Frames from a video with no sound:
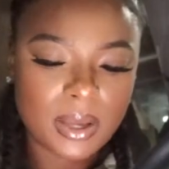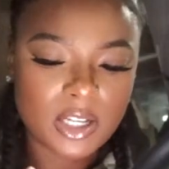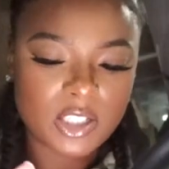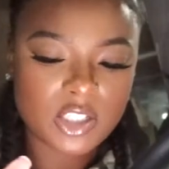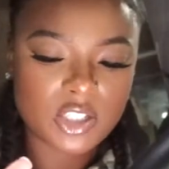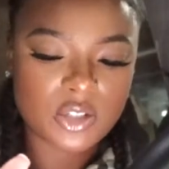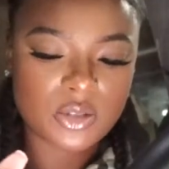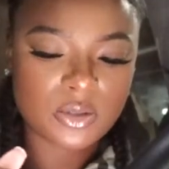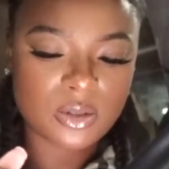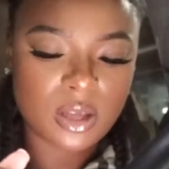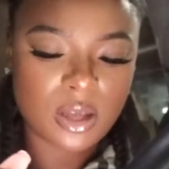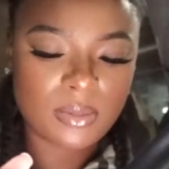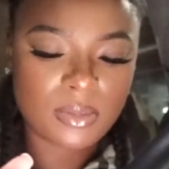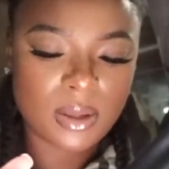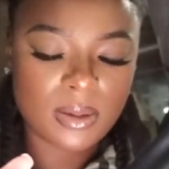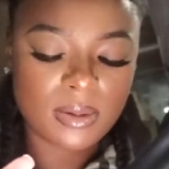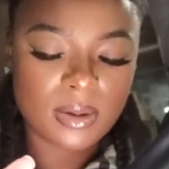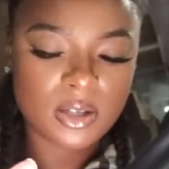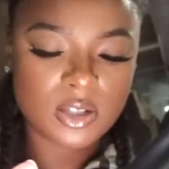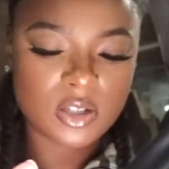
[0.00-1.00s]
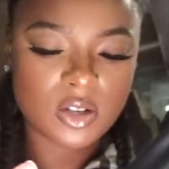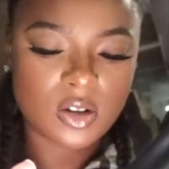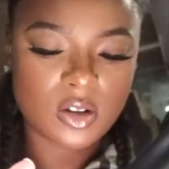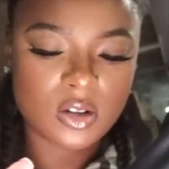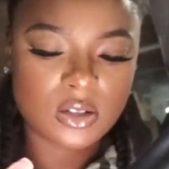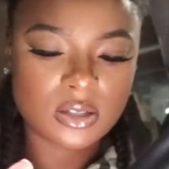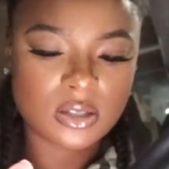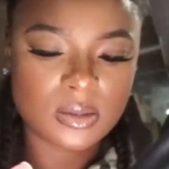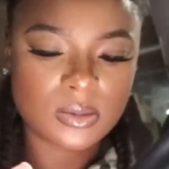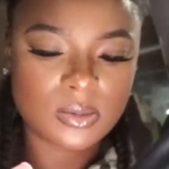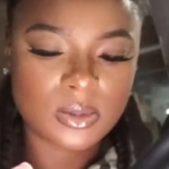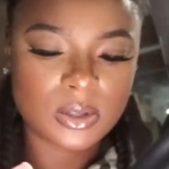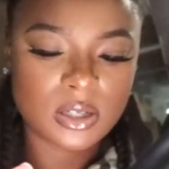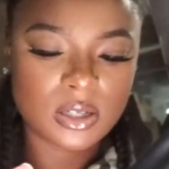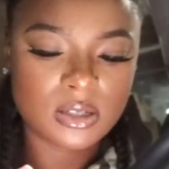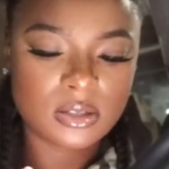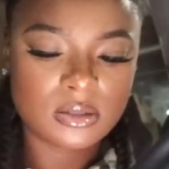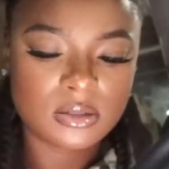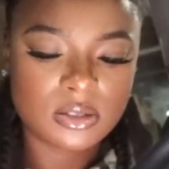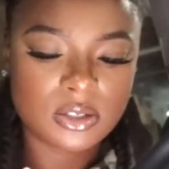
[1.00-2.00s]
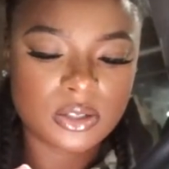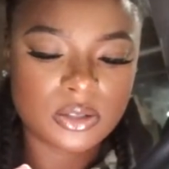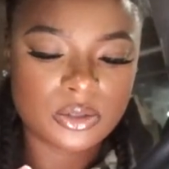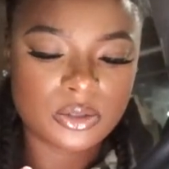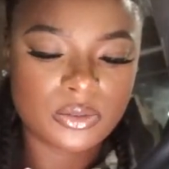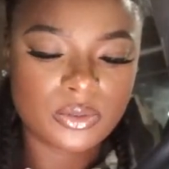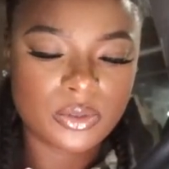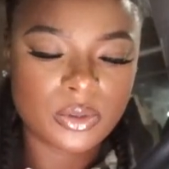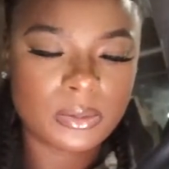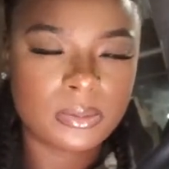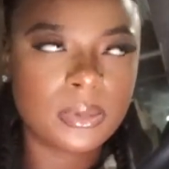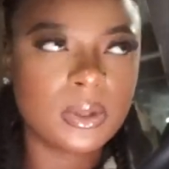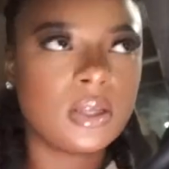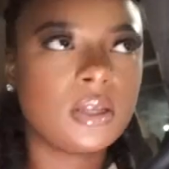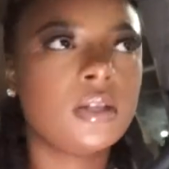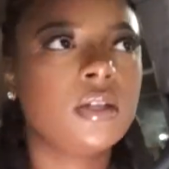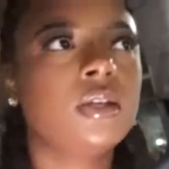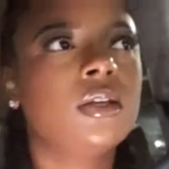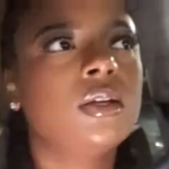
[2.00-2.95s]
I should do that. Maybe I should call someone and choose for me.